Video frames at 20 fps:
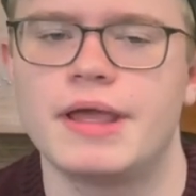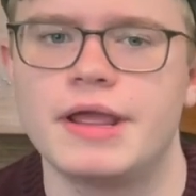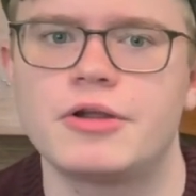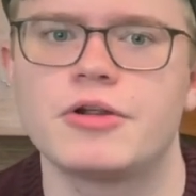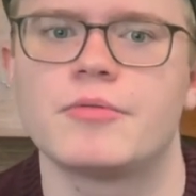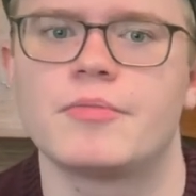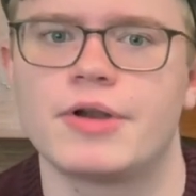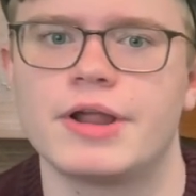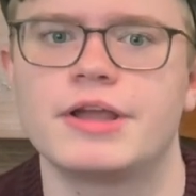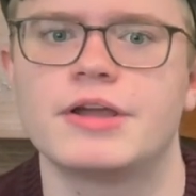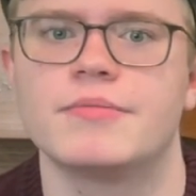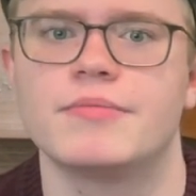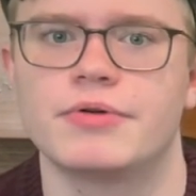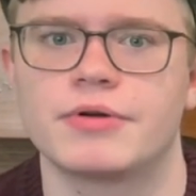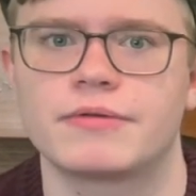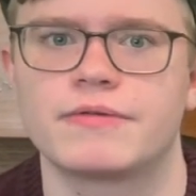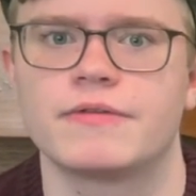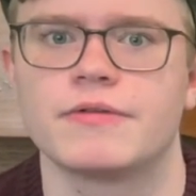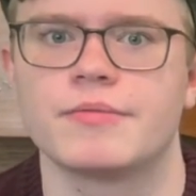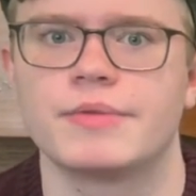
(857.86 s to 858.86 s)
break a
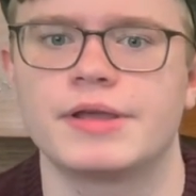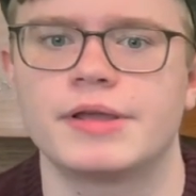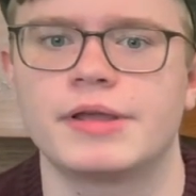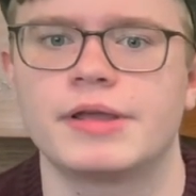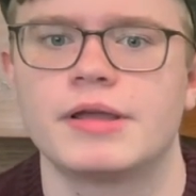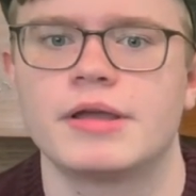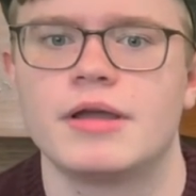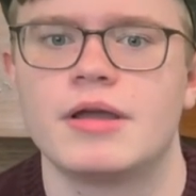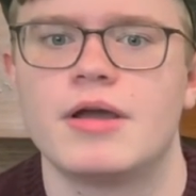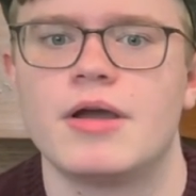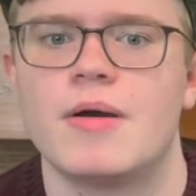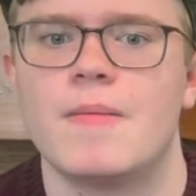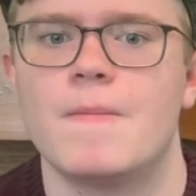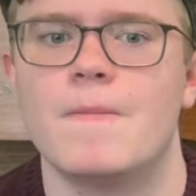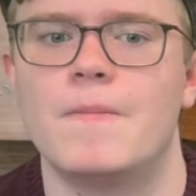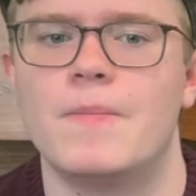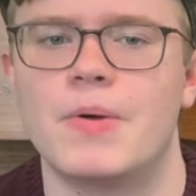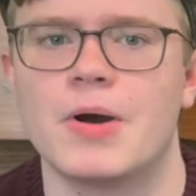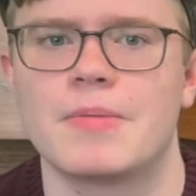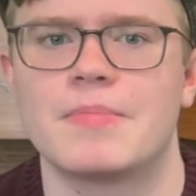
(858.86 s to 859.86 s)
book for me.
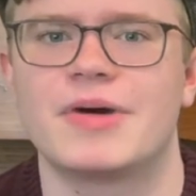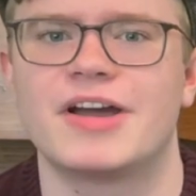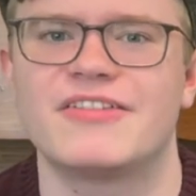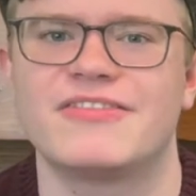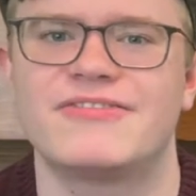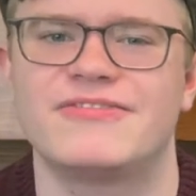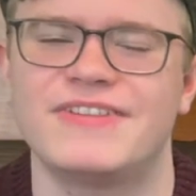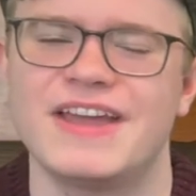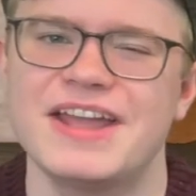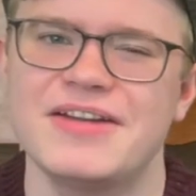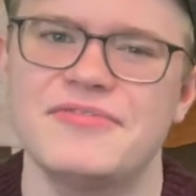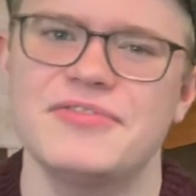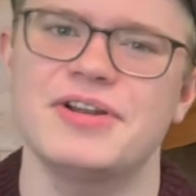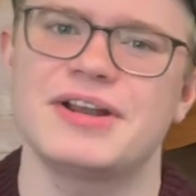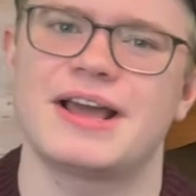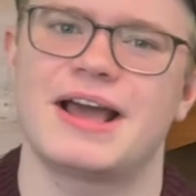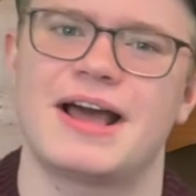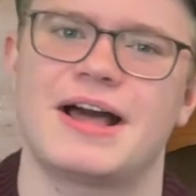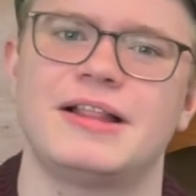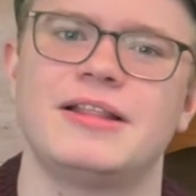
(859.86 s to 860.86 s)
But my
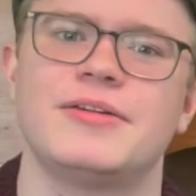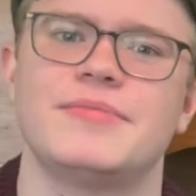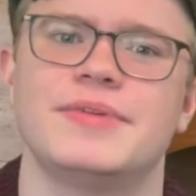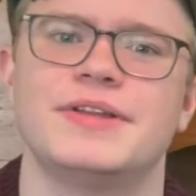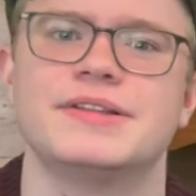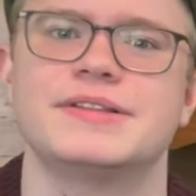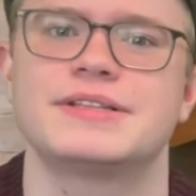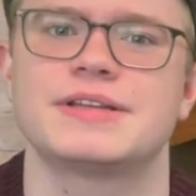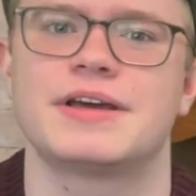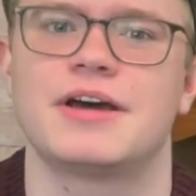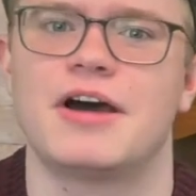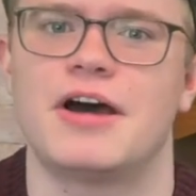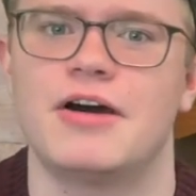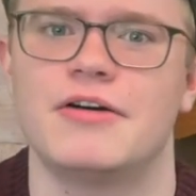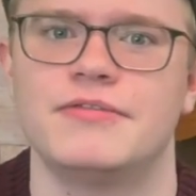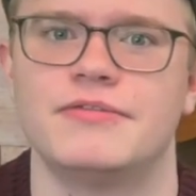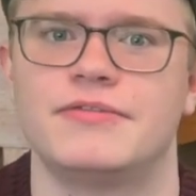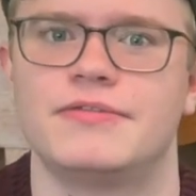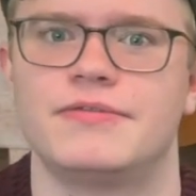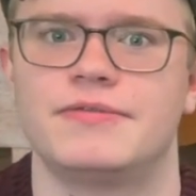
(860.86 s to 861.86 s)
favorite element
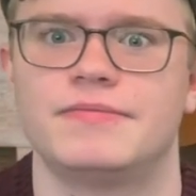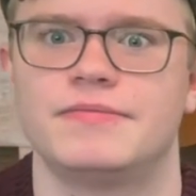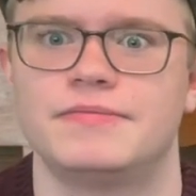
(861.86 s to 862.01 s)
of